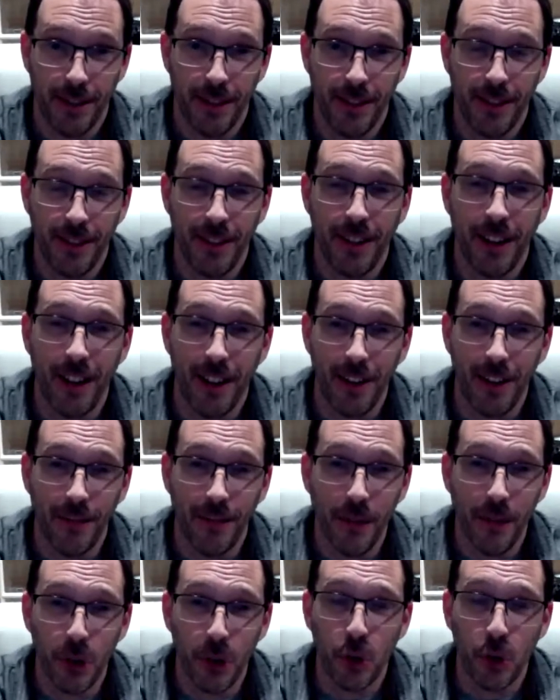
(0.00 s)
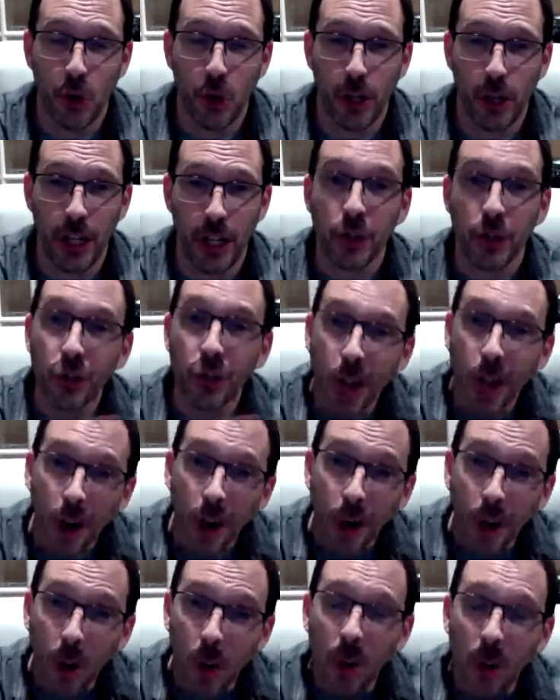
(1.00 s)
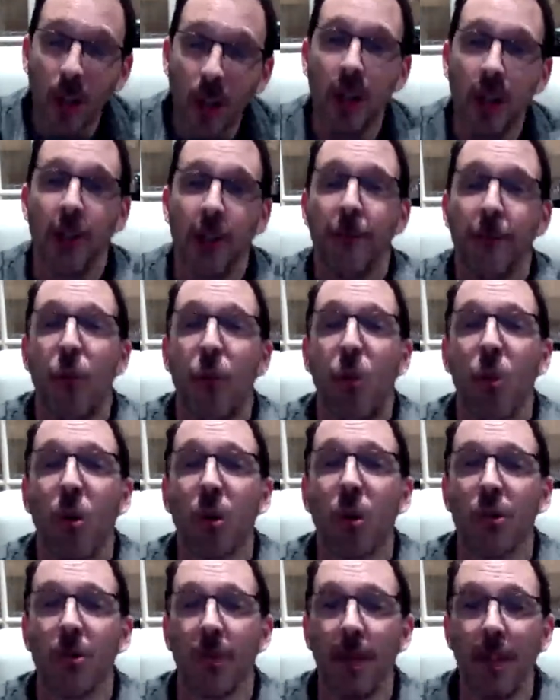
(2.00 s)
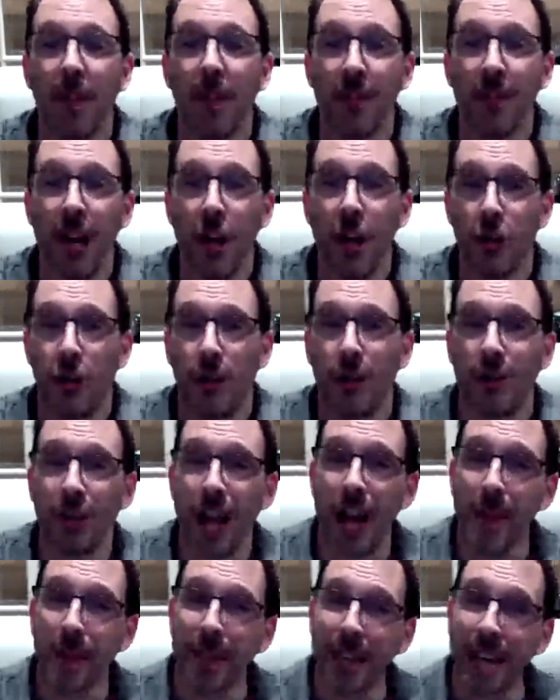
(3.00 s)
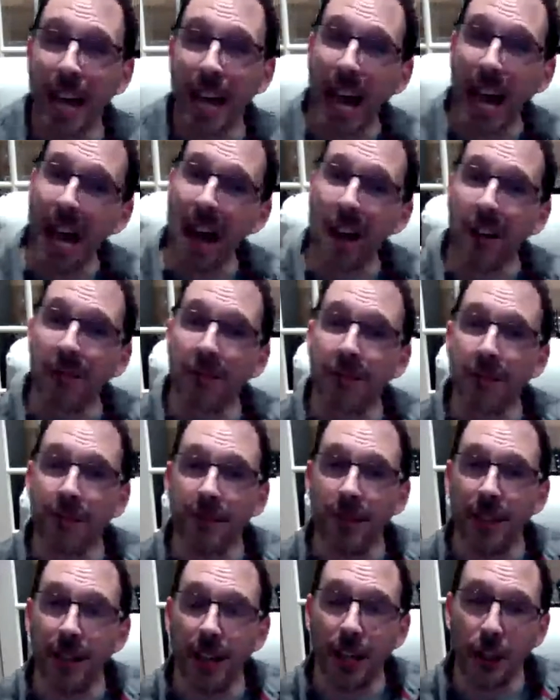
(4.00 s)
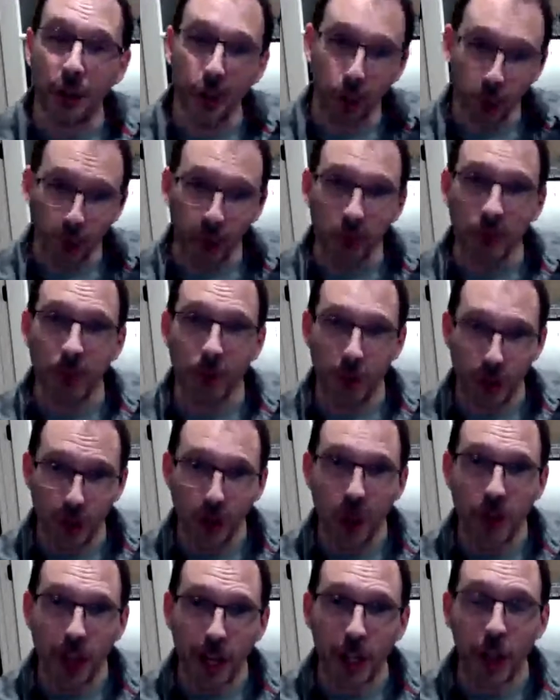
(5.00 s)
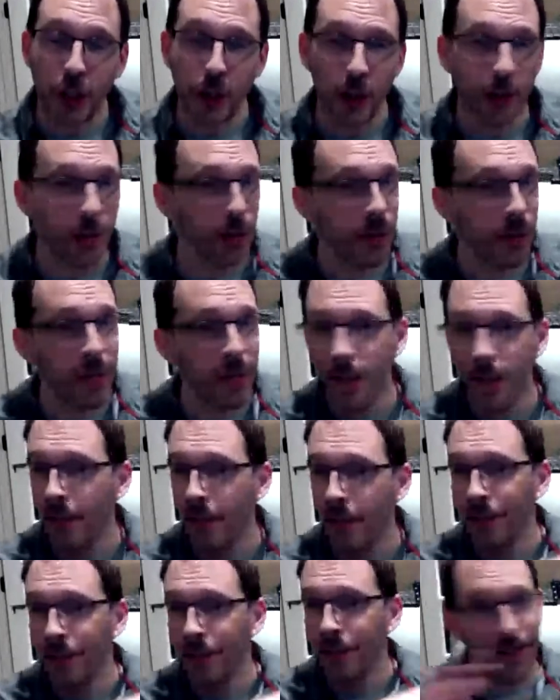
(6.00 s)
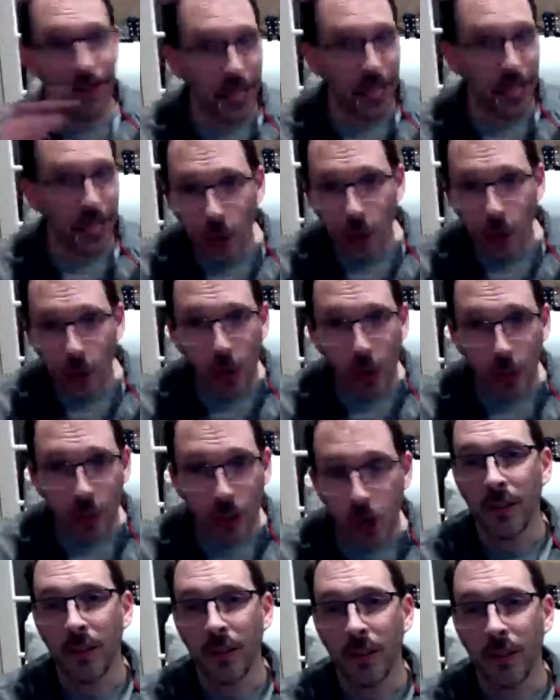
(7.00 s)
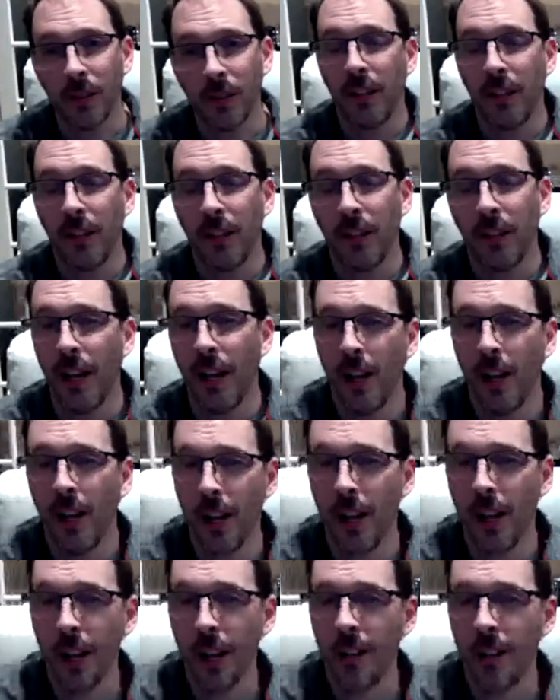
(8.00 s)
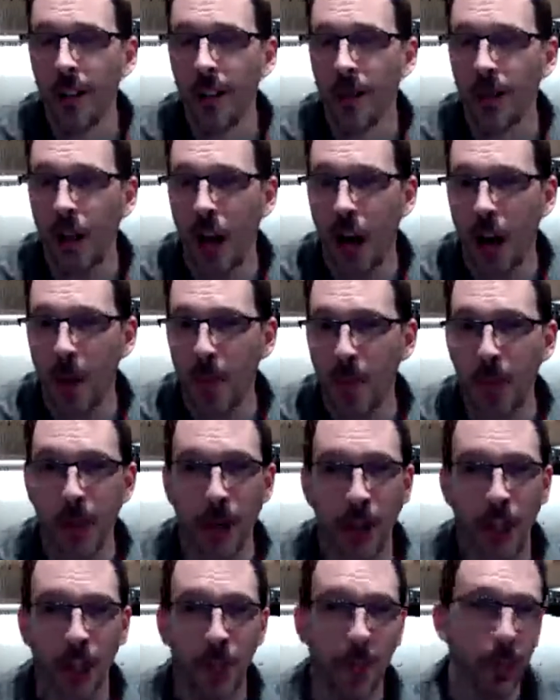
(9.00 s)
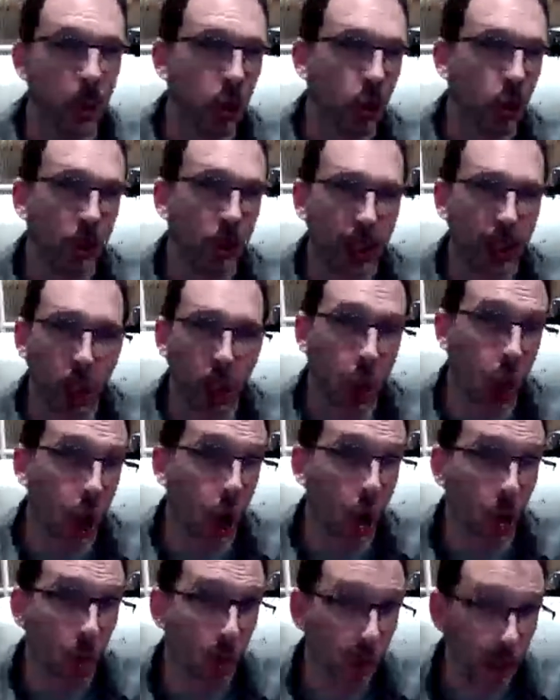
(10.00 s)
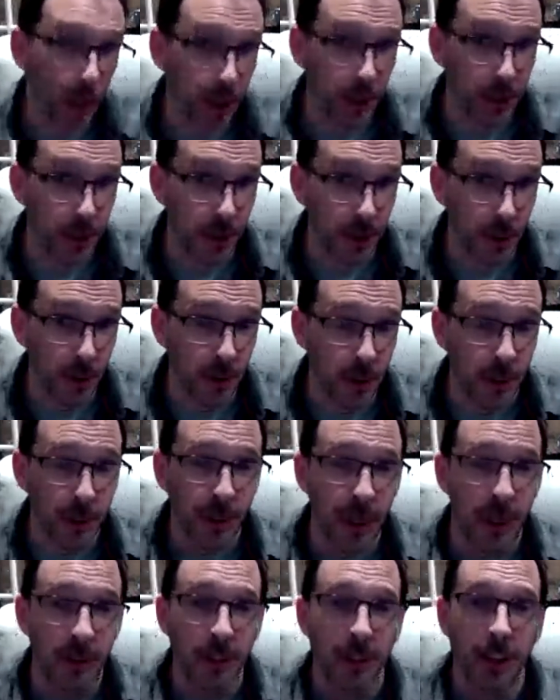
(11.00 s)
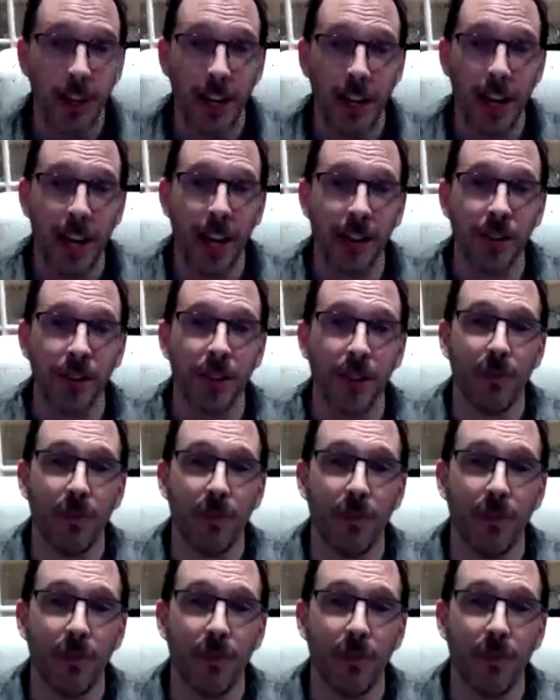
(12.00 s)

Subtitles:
on this journey. So for some of these sessions, I'm going to have a student just like you. They don't know, and they're going to be learning along with you. And